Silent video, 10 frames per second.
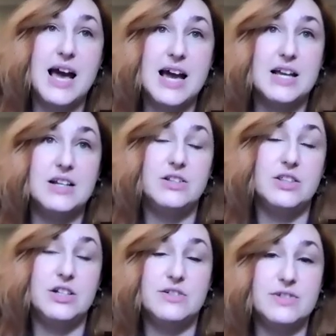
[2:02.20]
at
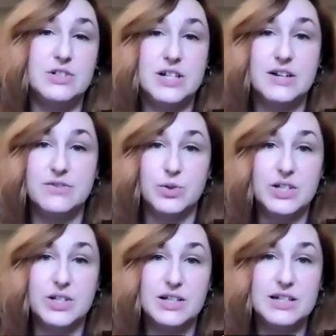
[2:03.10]
the University of North
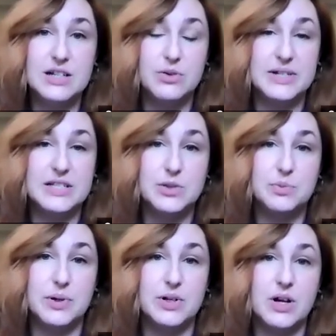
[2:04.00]
Carolina,
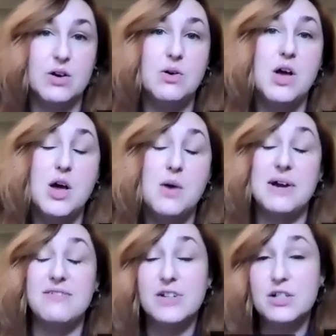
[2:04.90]
Greensboro, my
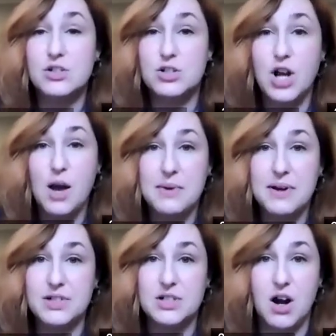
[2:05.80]
first job
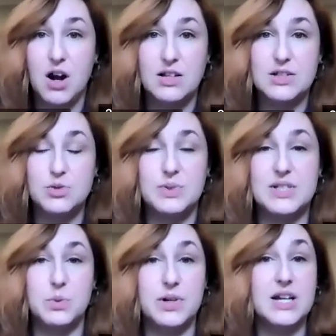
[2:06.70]
after college was
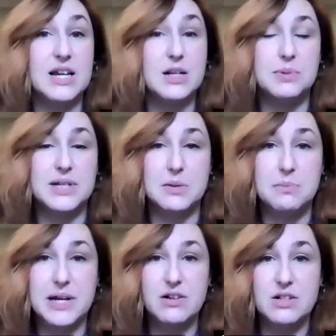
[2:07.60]
working at a Planned
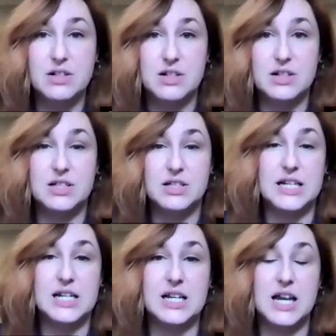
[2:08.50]
Parenthood
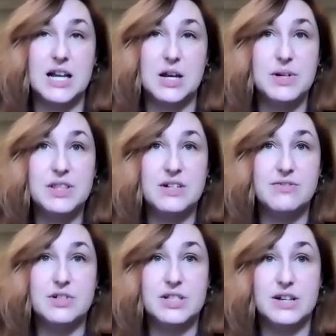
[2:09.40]
clinic. And I worked there
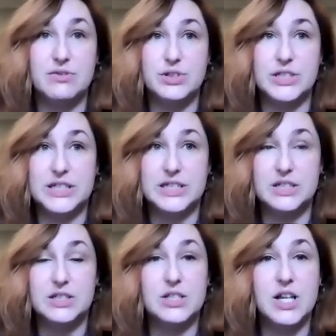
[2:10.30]
for several
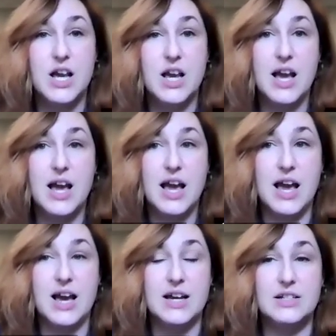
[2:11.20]
years.
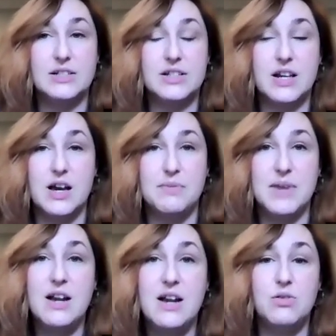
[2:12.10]
And
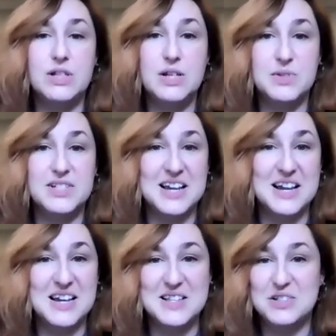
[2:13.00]
not only was
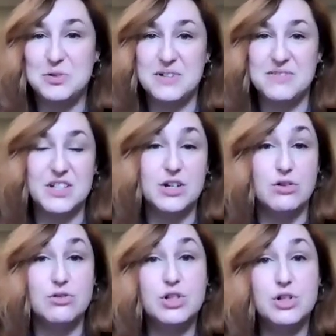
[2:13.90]
I sort of the
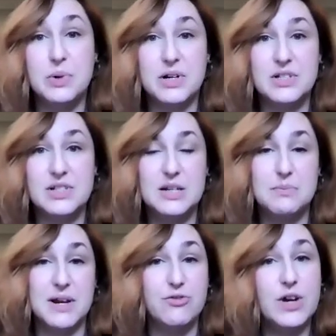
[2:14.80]
go-to person in
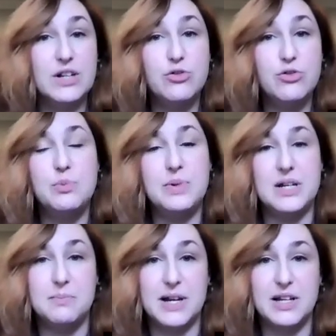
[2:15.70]
my friend group and
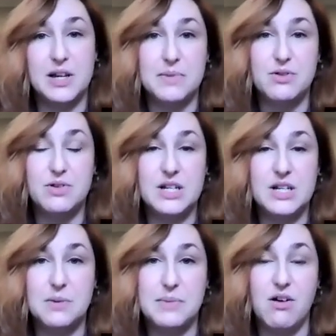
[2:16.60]
in my
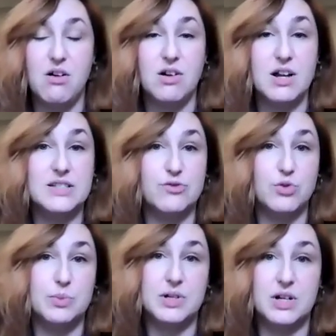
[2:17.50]
community about all kinds of
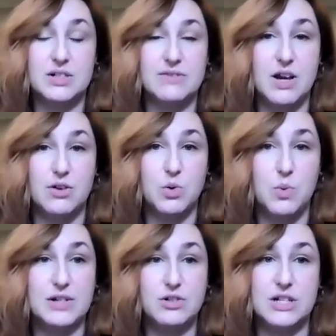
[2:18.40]
reproductive health
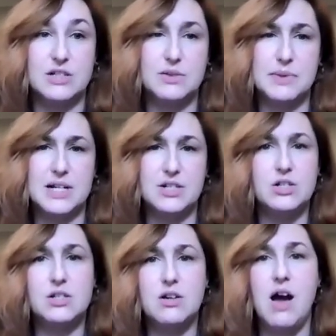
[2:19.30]
questions, but I
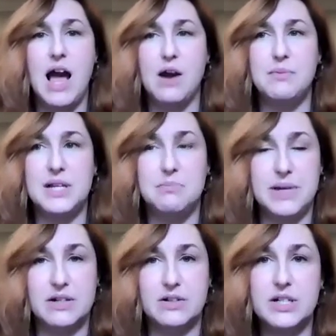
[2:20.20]
just saw how many
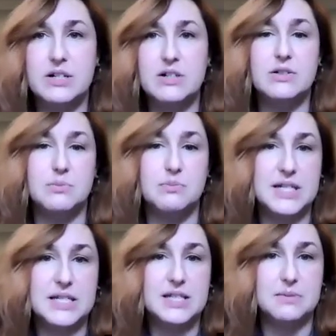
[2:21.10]
barriers,
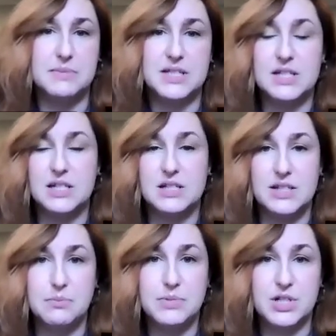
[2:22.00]
myths, and
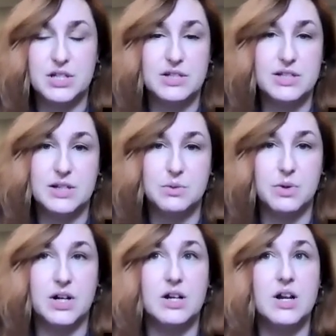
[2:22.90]
misconceptions there
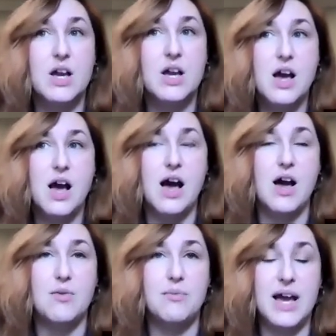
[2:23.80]
were.
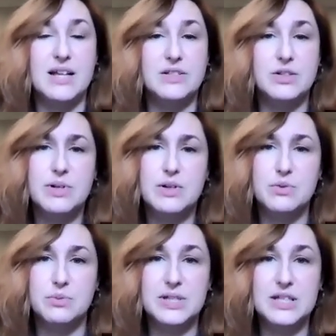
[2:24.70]
And so it
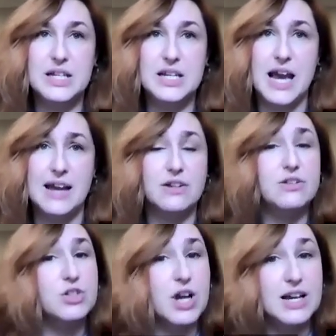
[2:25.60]
really
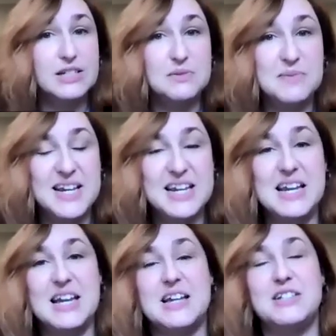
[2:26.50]
energized
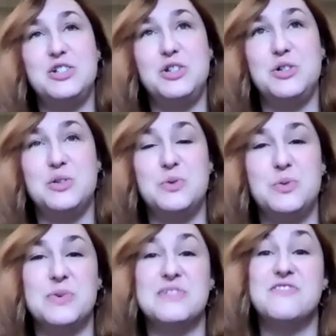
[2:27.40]
me to
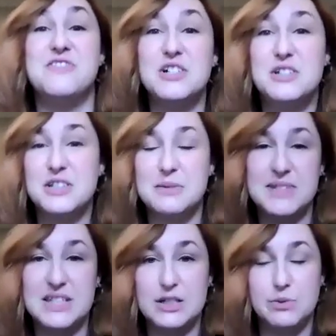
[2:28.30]
reverse some of
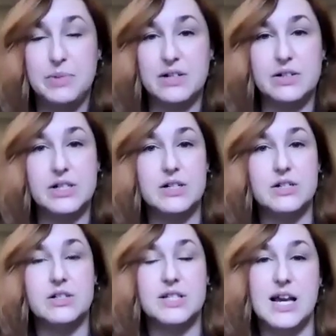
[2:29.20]
these
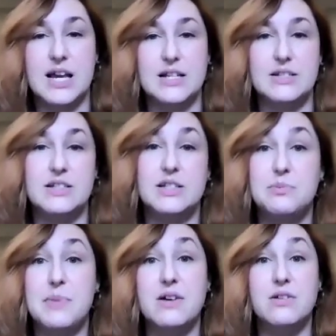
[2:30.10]
barriers and
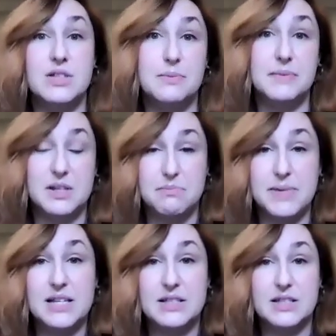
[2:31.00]
dispel some of the
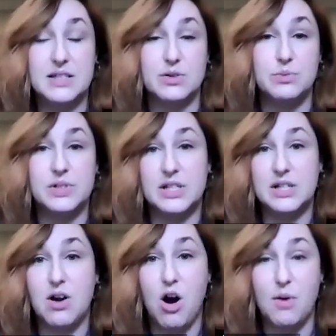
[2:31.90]
myths that are really
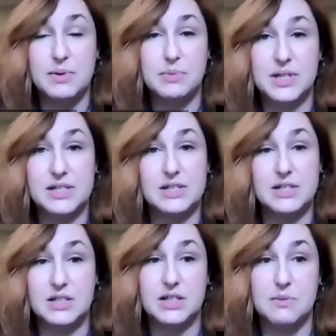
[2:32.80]
commonplace
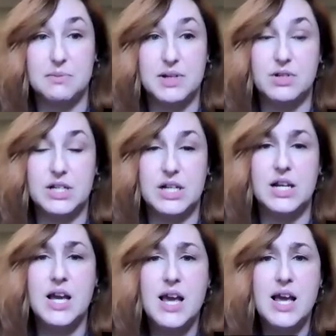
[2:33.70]
in the community.